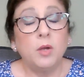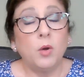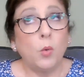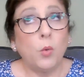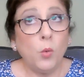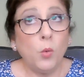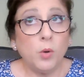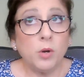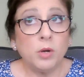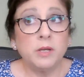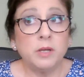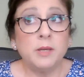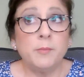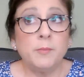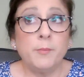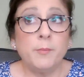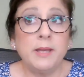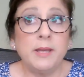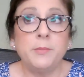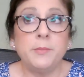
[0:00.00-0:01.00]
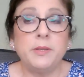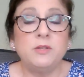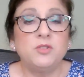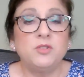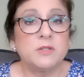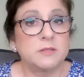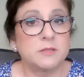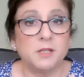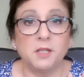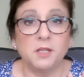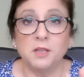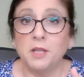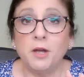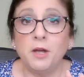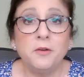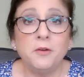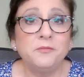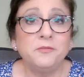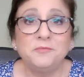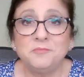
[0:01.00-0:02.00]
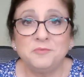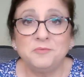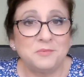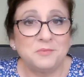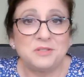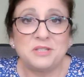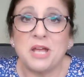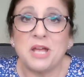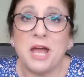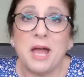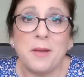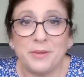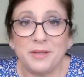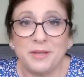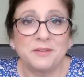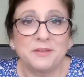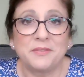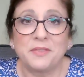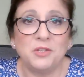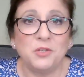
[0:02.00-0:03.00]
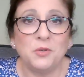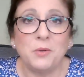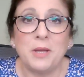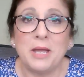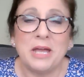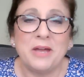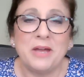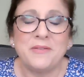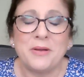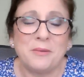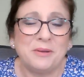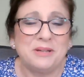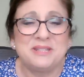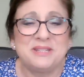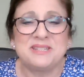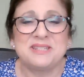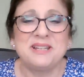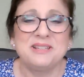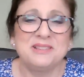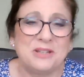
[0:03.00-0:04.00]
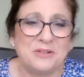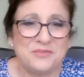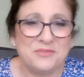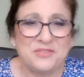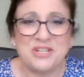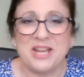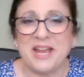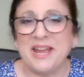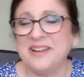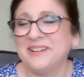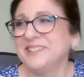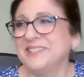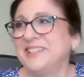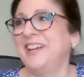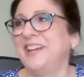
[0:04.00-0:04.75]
Or it might be just a love topic that you have. I wanted to say a love child,